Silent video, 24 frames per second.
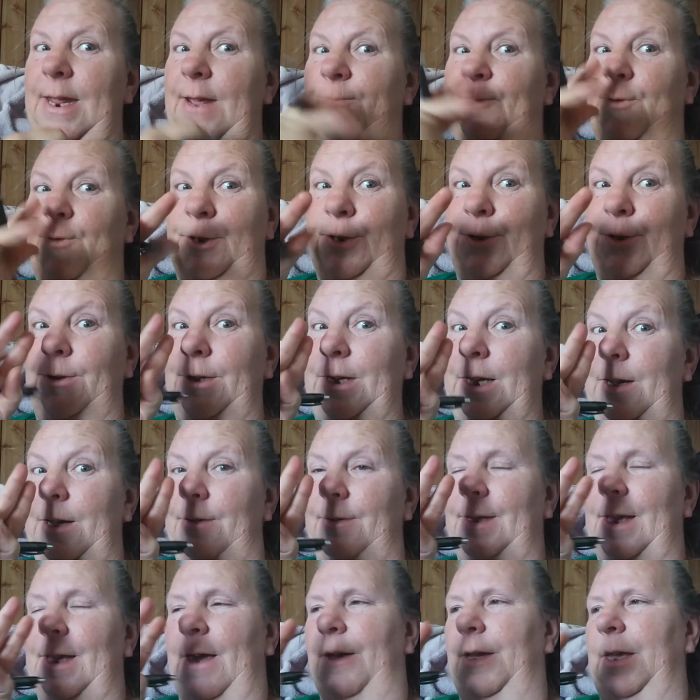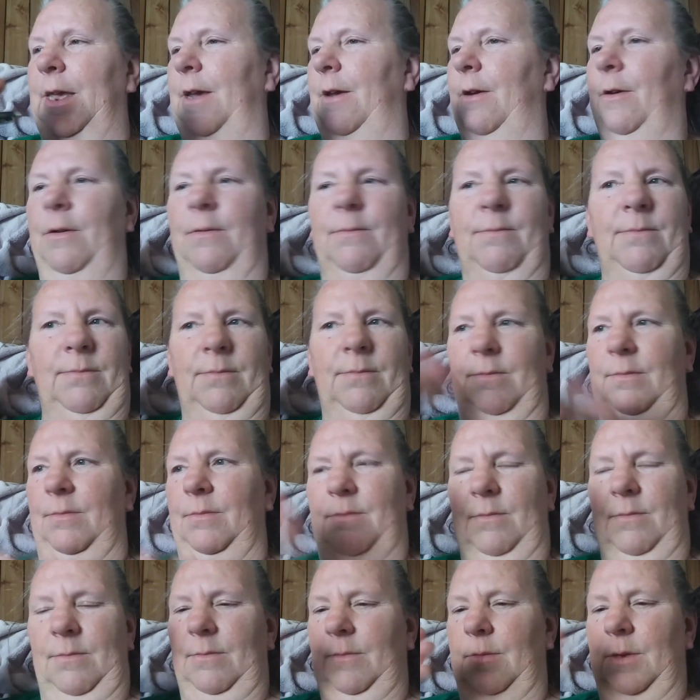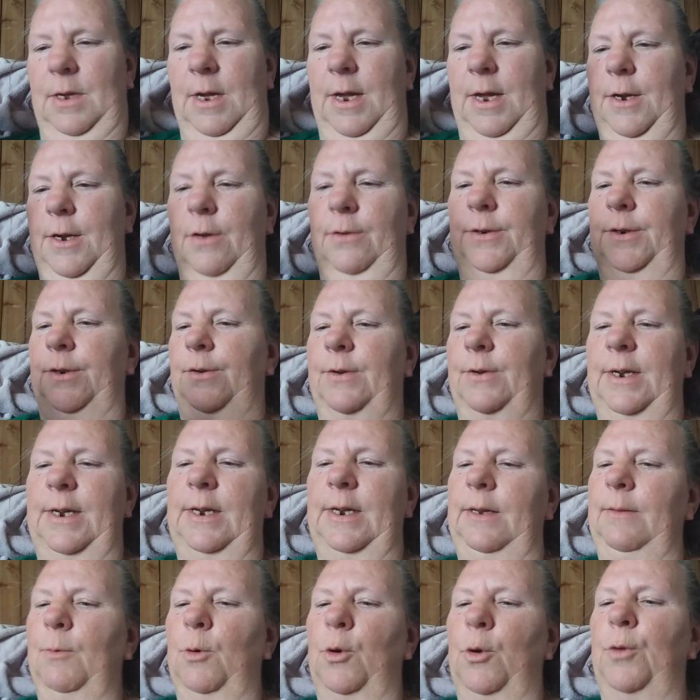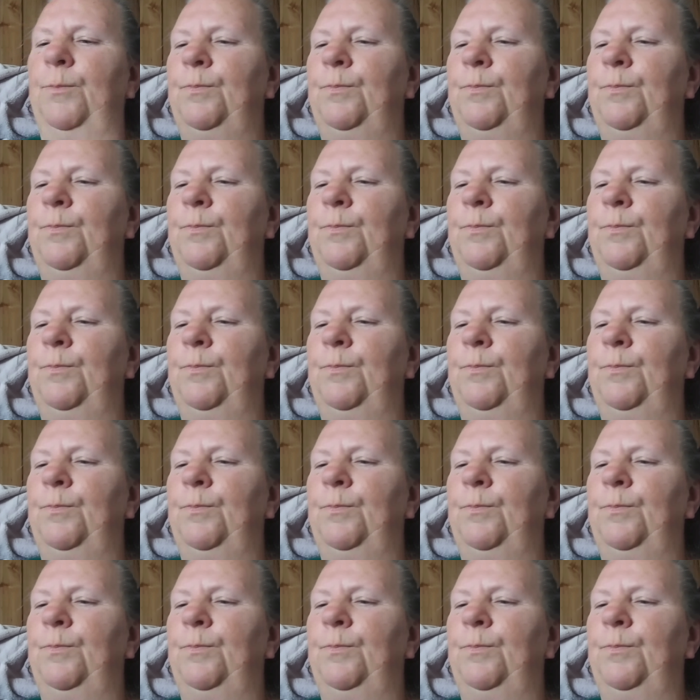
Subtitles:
it for 2 years out here. I don't do it anymore.